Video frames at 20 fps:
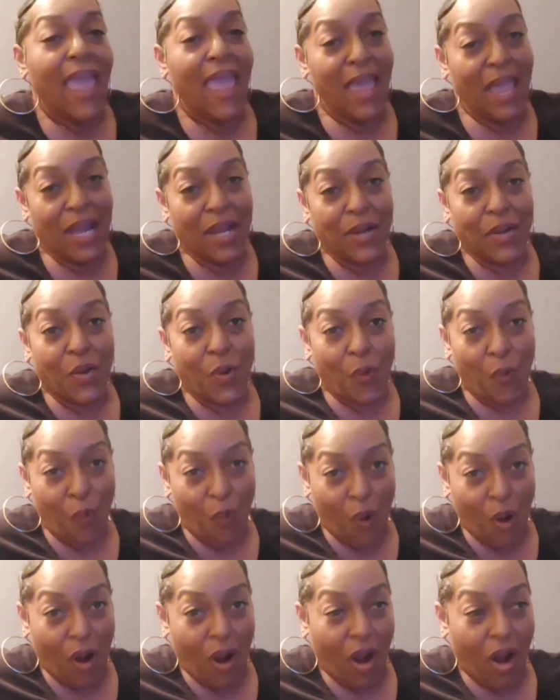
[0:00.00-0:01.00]
and
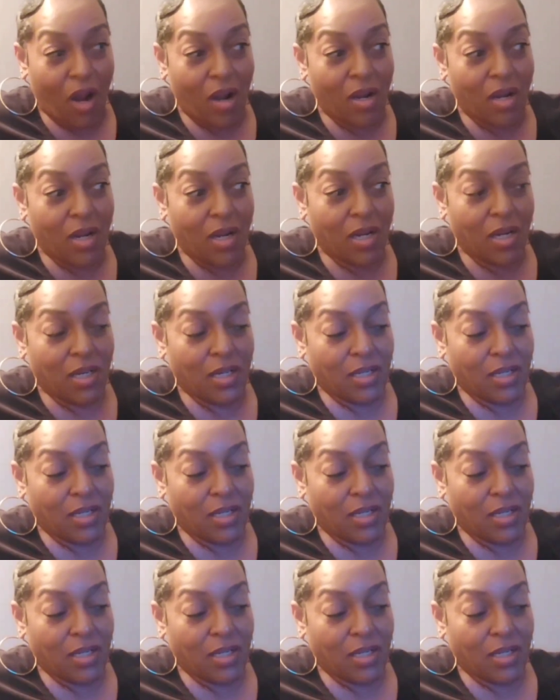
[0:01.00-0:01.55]
or